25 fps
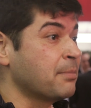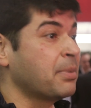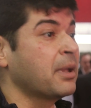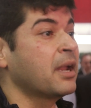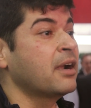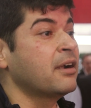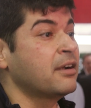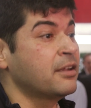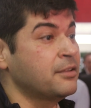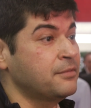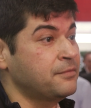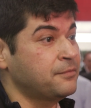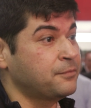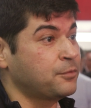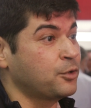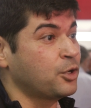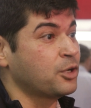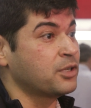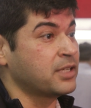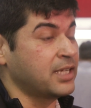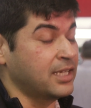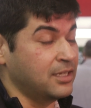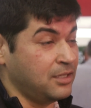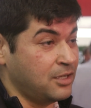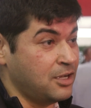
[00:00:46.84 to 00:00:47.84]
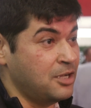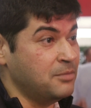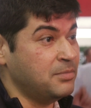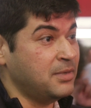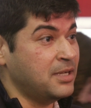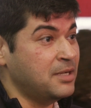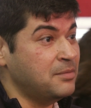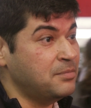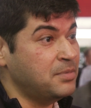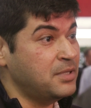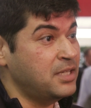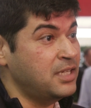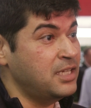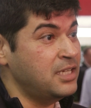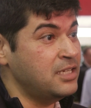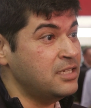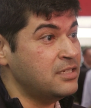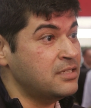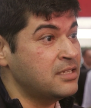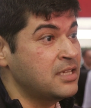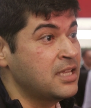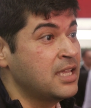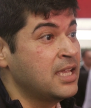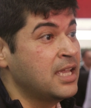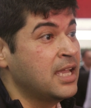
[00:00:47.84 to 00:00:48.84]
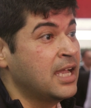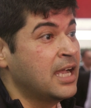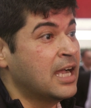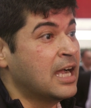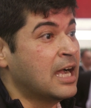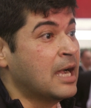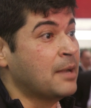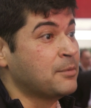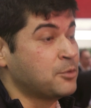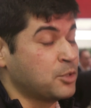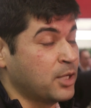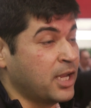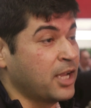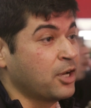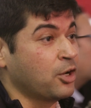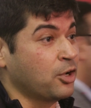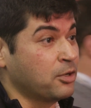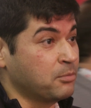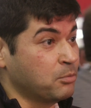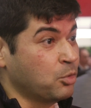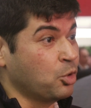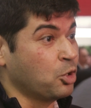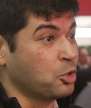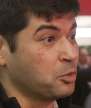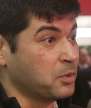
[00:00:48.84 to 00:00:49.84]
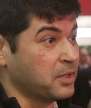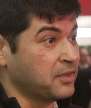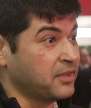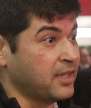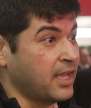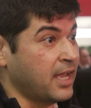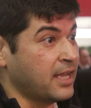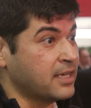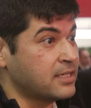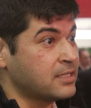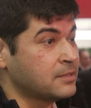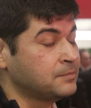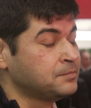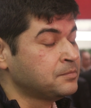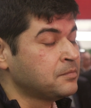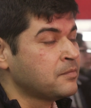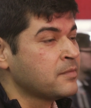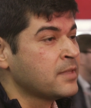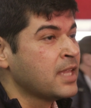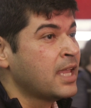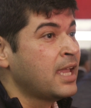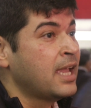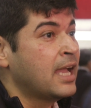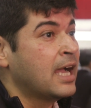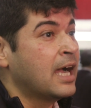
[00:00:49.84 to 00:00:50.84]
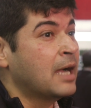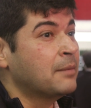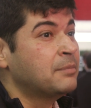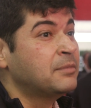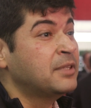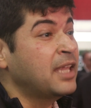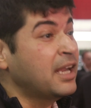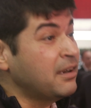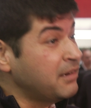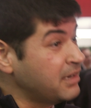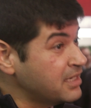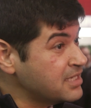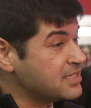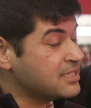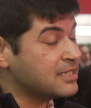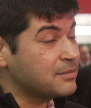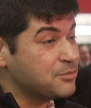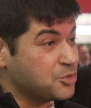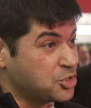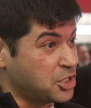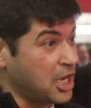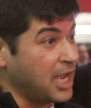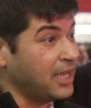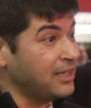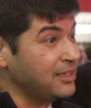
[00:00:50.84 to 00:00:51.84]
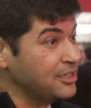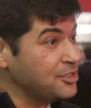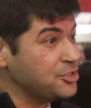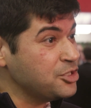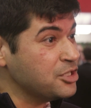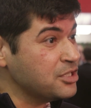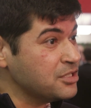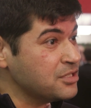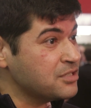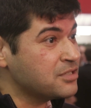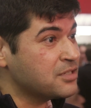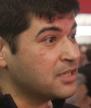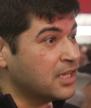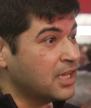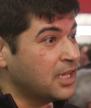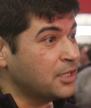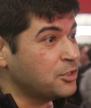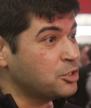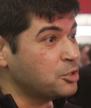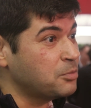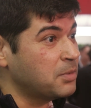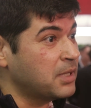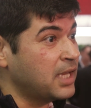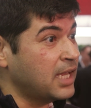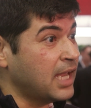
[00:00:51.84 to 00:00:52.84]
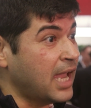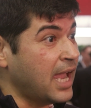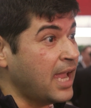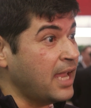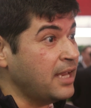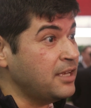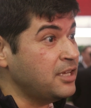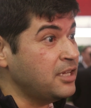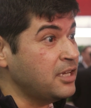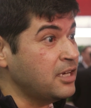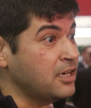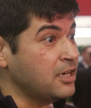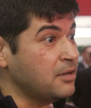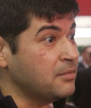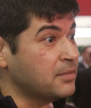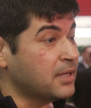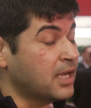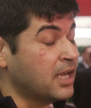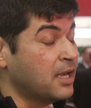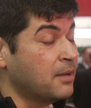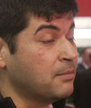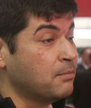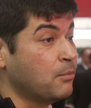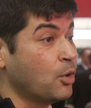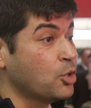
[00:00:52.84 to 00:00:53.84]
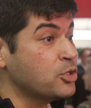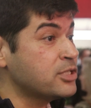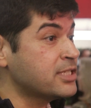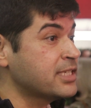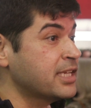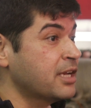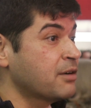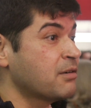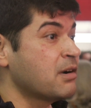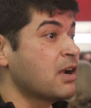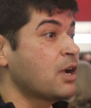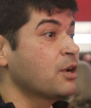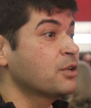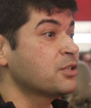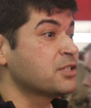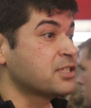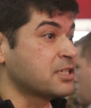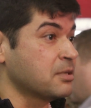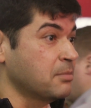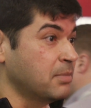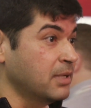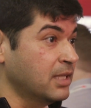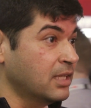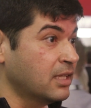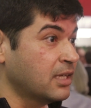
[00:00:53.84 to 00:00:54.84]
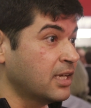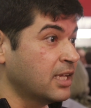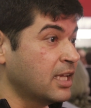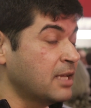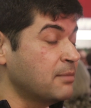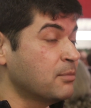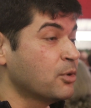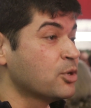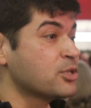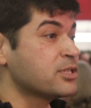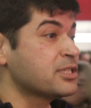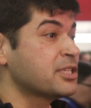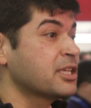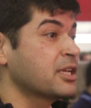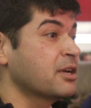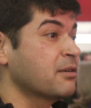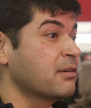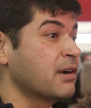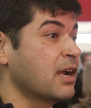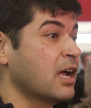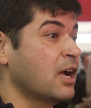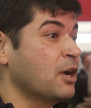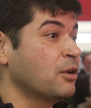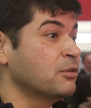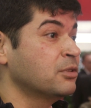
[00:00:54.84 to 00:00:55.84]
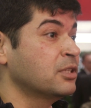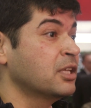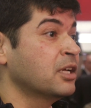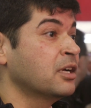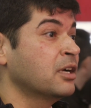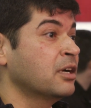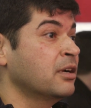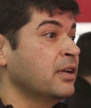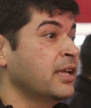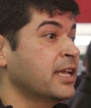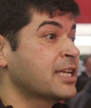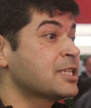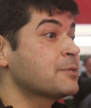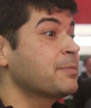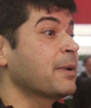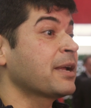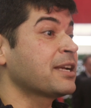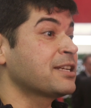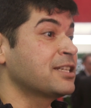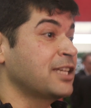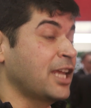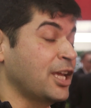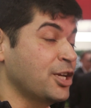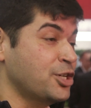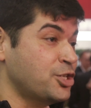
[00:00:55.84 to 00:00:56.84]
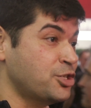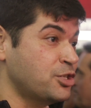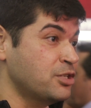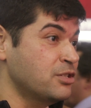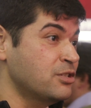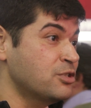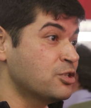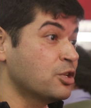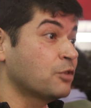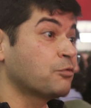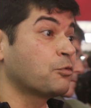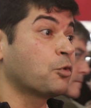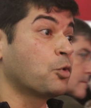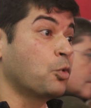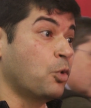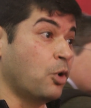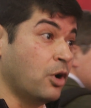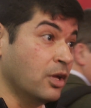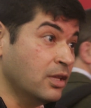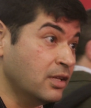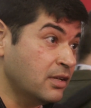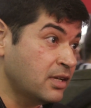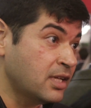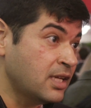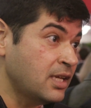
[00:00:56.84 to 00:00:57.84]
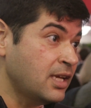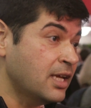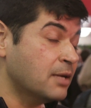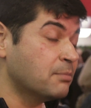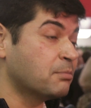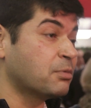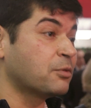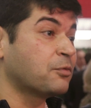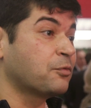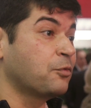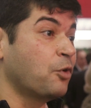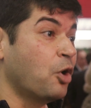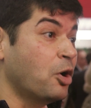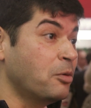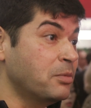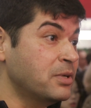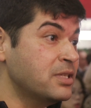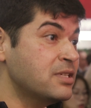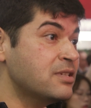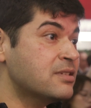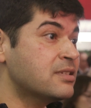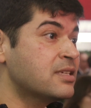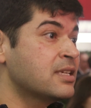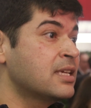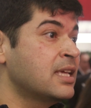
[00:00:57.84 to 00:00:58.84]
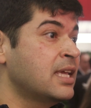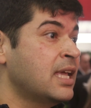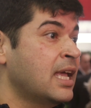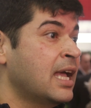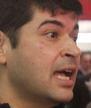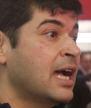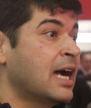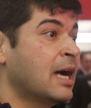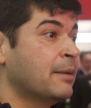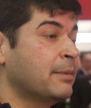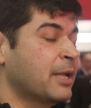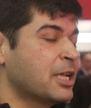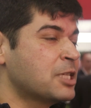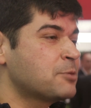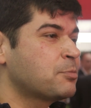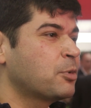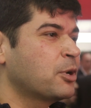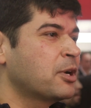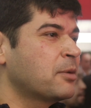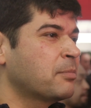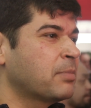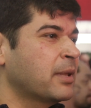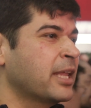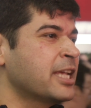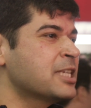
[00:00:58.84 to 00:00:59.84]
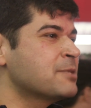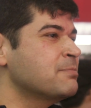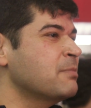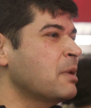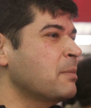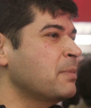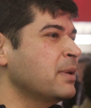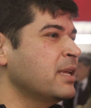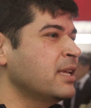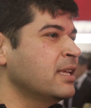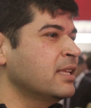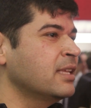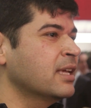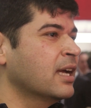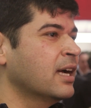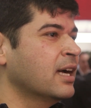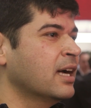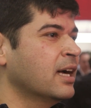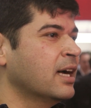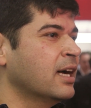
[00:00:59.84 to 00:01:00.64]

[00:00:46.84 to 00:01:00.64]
imperative for telecom companies to get on board with that. There is some challenges to be had here, mostly around stability, mostly around the expectations of quality and performance that's put in place. Maybe